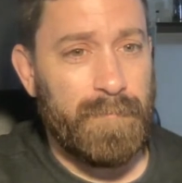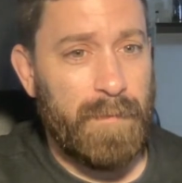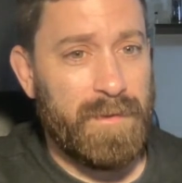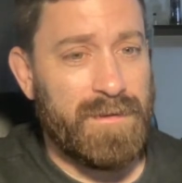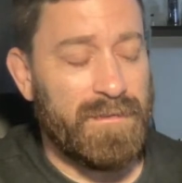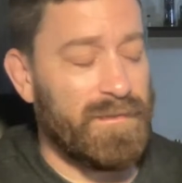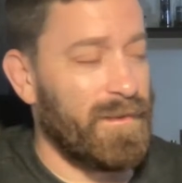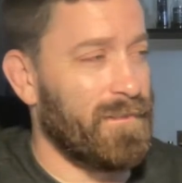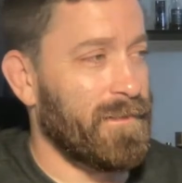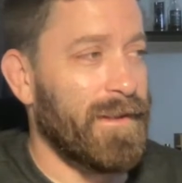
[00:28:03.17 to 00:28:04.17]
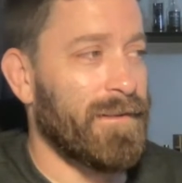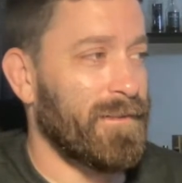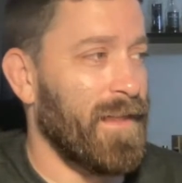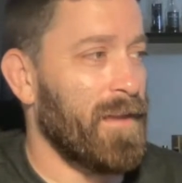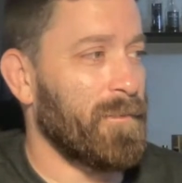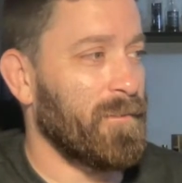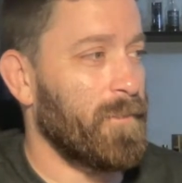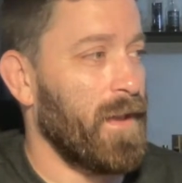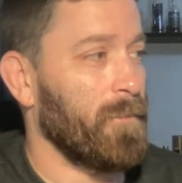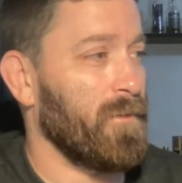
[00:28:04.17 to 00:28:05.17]
maybe he just needs to get his name in the
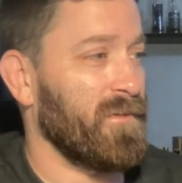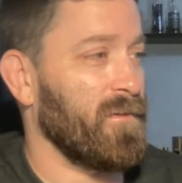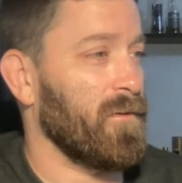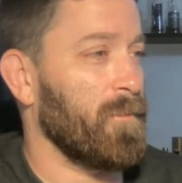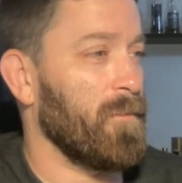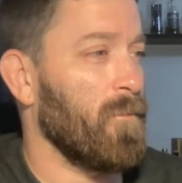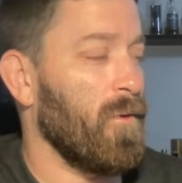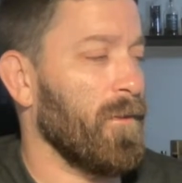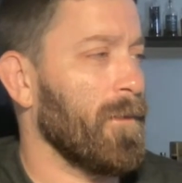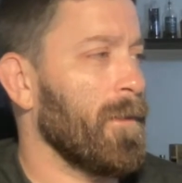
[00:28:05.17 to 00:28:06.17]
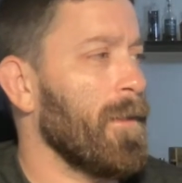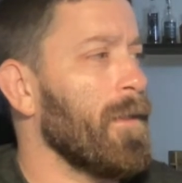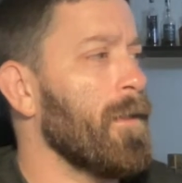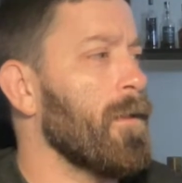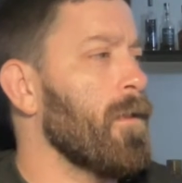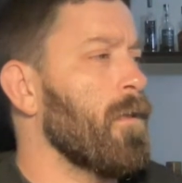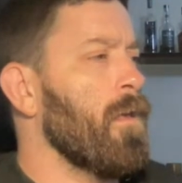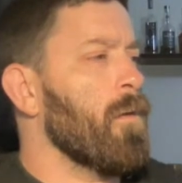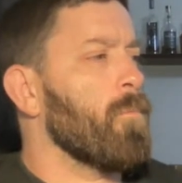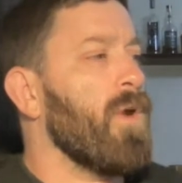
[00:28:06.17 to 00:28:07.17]
papers a little bit more.
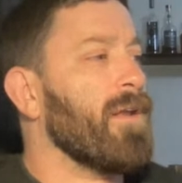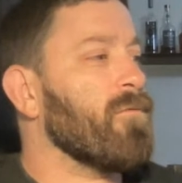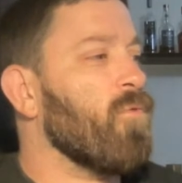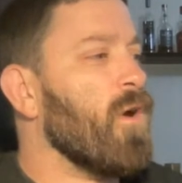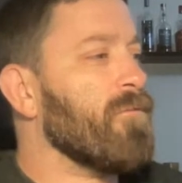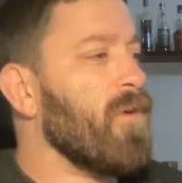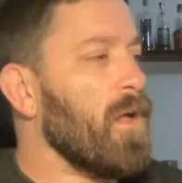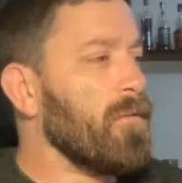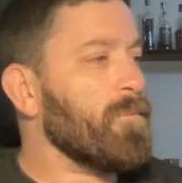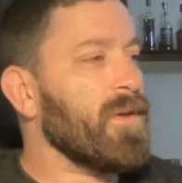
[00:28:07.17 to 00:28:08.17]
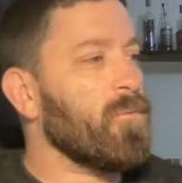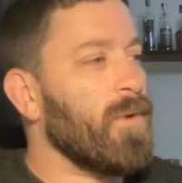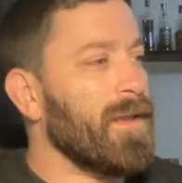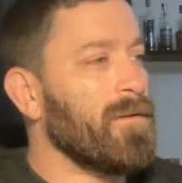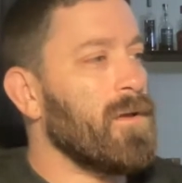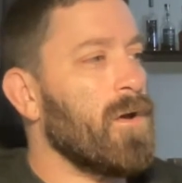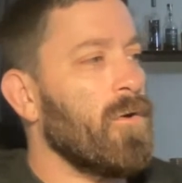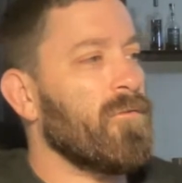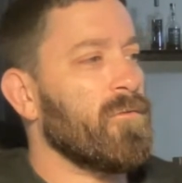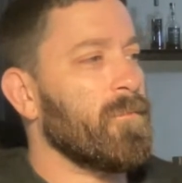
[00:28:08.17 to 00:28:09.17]
Brandon Royval, big win
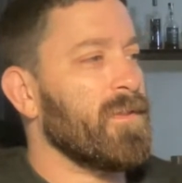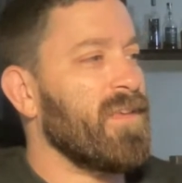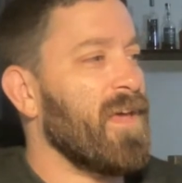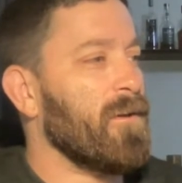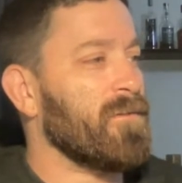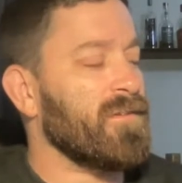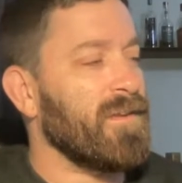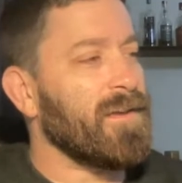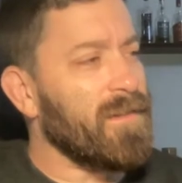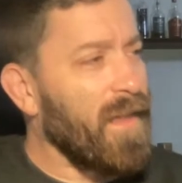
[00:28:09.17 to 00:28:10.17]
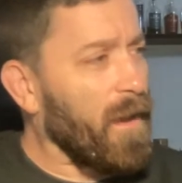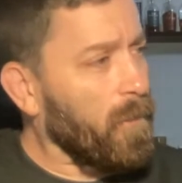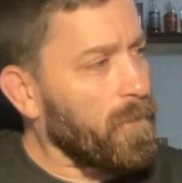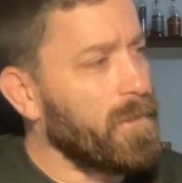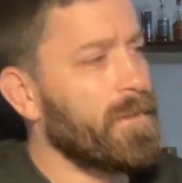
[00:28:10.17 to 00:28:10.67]
over Matheus Nicolau.